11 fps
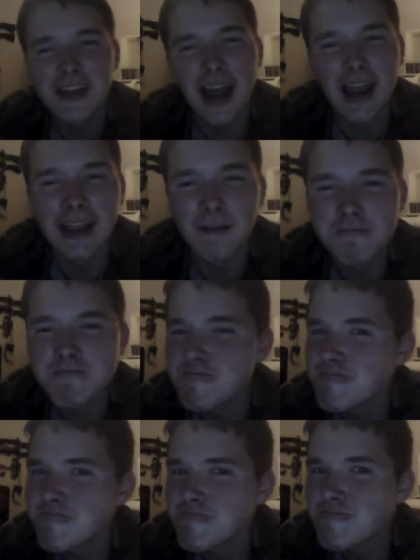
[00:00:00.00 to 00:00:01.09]
I
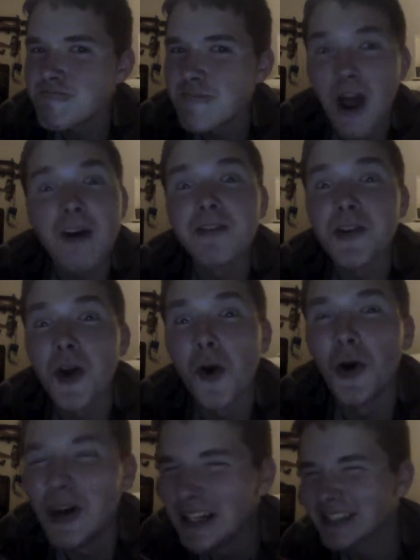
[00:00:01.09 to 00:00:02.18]
love you.
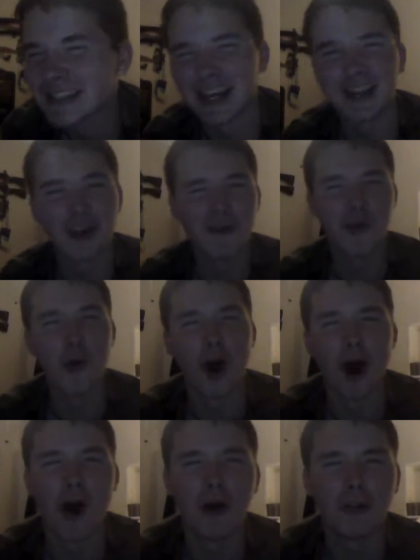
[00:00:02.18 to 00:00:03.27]
I love you
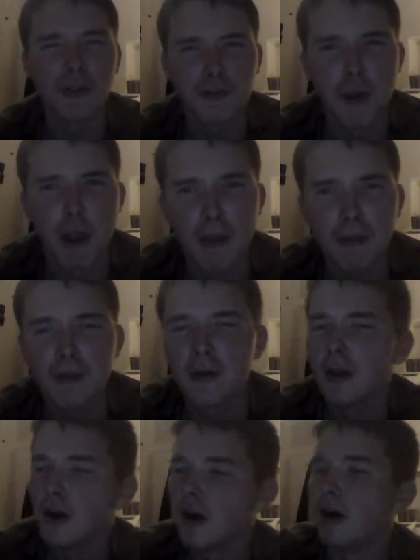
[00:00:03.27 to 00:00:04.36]
all to death.
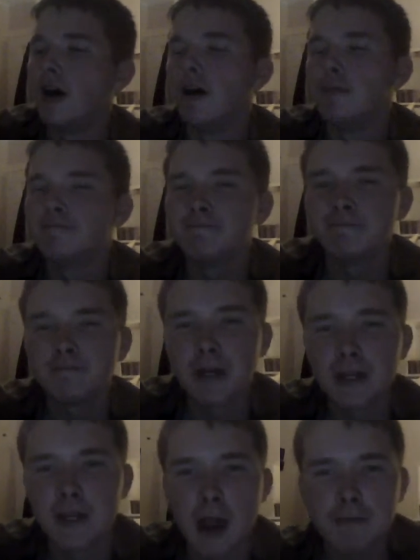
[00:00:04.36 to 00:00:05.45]

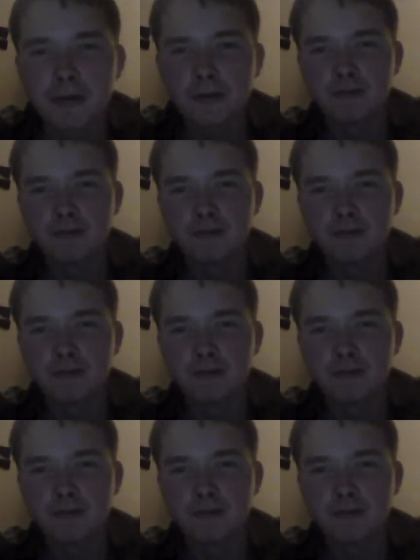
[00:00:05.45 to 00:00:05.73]
But yep.